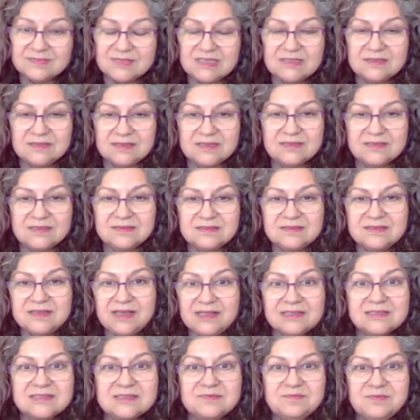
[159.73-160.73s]
It
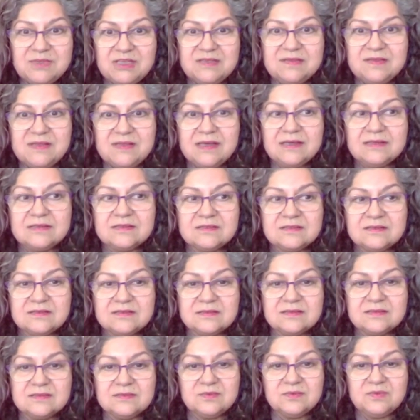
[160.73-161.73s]
tells me that
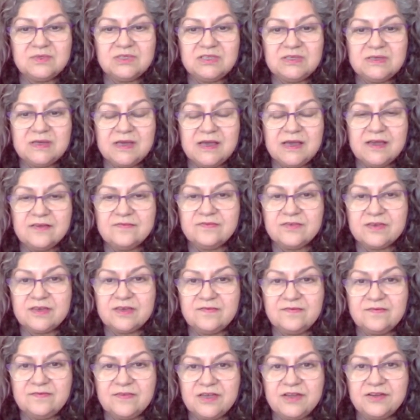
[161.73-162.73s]
we have
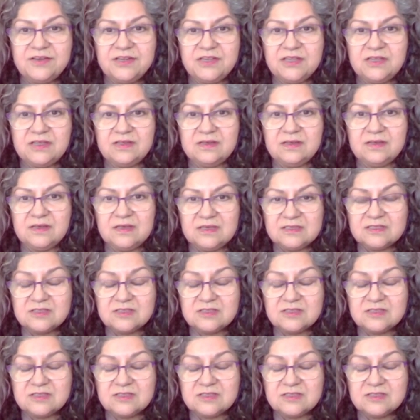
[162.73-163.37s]
a very